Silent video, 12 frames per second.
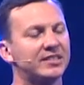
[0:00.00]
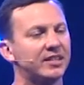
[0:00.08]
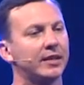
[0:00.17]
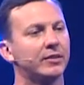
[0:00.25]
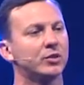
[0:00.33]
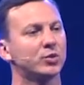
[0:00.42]

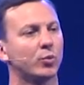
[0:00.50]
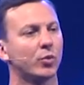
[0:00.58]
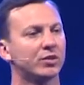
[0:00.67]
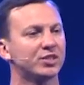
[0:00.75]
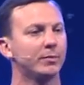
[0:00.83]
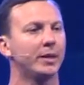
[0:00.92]
saying those
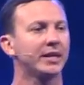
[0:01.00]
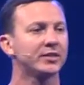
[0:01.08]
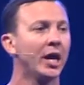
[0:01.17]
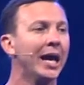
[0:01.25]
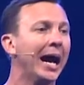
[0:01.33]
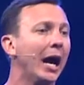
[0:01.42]
words to my kids.
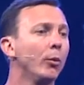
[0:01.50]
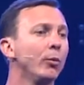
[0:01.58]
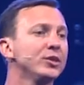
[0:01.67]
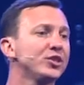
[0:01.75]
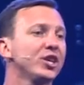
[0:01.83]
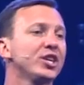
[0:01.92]
I
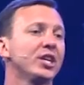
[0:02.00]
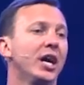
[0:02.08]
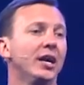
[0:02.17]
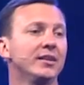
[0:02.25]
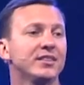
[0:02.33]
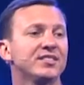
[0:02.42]
wish I could
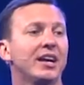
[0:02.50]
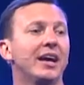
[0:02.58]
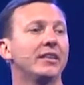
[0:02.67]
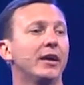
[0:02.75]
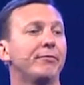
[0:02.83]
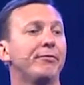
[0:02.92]

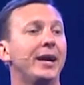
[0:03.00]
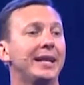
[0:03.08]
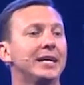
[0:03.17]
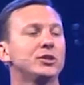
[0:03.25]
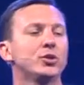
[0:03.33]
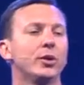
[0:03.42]
undecide that
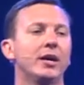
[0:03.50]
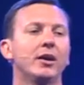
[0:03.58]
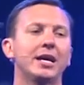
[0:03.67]
financial error.